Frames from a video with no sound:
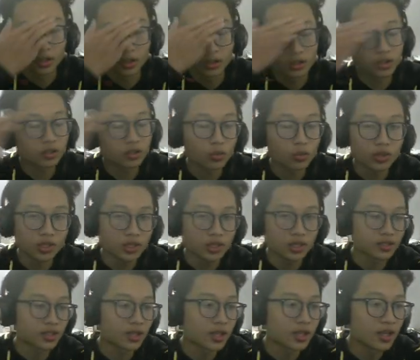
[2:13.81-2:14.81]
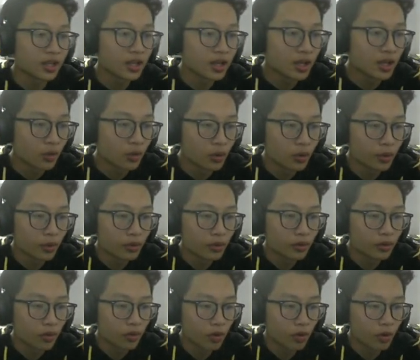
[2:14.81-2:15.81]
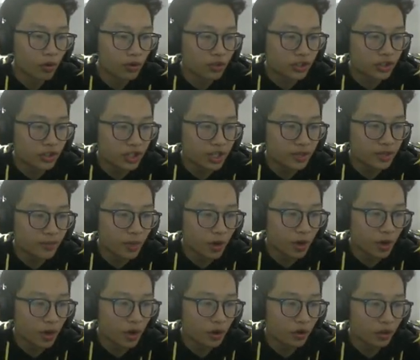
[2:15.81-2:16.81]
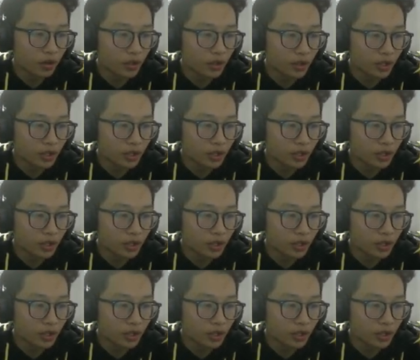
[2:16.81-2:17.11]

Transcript: Just watch and see. We will record Gmod,